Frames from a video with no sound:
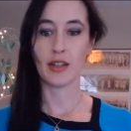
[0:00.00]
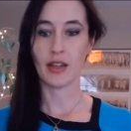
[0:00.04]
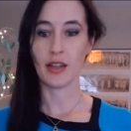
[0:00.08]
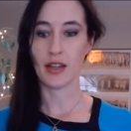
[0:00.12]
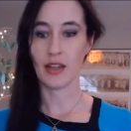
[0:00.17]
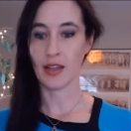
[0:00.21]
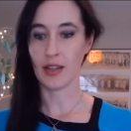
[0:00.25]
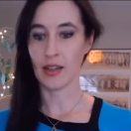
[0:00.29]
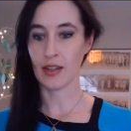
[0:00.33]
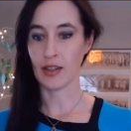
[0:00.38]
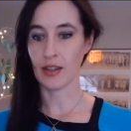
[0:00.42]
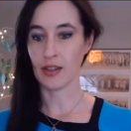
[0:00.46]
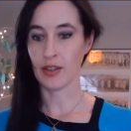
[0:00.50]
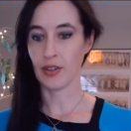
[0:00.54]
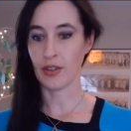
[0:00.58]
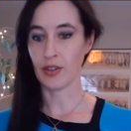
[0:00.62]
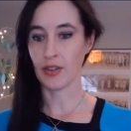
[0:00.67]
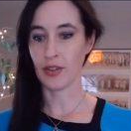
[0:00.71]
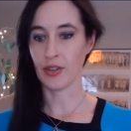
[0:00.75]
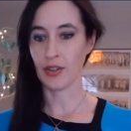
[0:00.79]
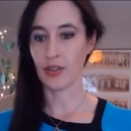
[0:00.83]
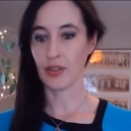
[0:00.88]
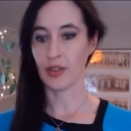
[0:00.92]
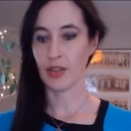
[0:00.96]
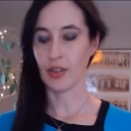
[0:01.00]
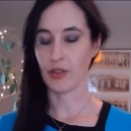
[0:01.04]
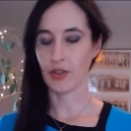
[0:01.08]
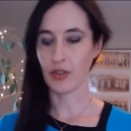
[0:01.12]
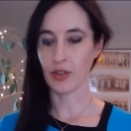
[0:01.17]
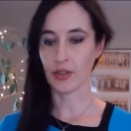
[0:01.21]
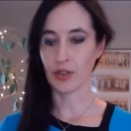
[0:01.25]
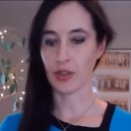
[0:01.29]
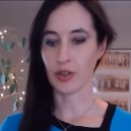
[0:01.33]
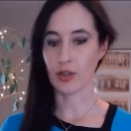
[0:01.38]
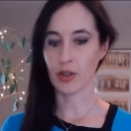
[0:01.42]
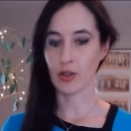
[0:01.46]
And if
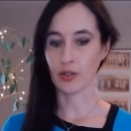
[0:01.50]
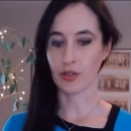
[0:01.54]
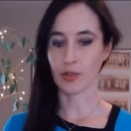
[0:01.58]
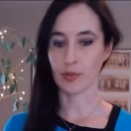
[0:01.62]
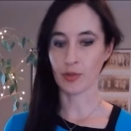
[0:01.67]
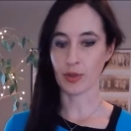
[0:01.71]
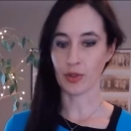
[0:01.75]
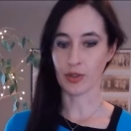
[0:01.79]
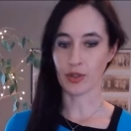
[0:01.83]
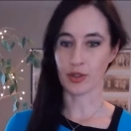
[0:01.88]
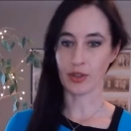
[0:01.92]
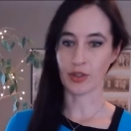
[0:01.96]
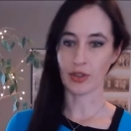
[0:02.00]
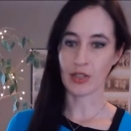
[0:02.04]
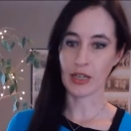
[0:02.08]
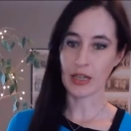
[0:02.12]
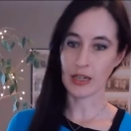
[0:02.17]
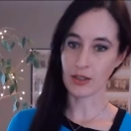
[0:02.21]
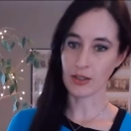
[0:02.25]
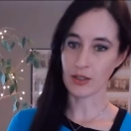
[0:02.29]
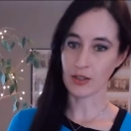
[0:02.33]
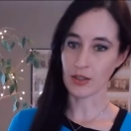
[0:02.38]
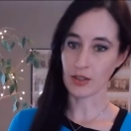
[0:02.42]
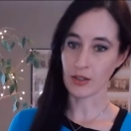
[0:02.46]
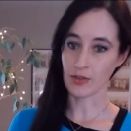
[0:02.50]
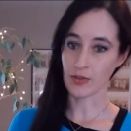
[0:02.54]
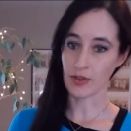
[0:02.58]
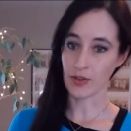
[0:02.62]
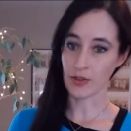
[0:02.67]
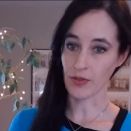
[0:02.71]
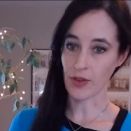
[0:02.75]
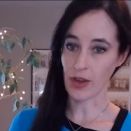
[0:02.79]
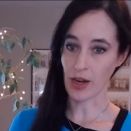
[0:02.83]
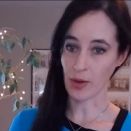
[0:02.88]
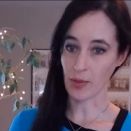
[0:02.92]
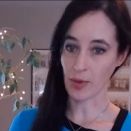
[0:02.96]
there's a close-up look at the texture of the
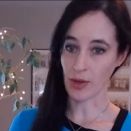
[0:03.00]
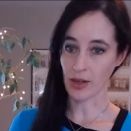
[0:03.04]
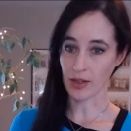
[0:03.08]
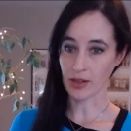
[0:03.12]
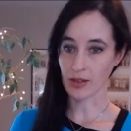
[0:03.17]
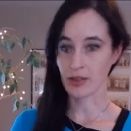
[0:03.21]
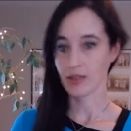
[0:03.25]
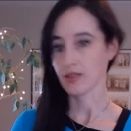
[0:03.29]
fabric,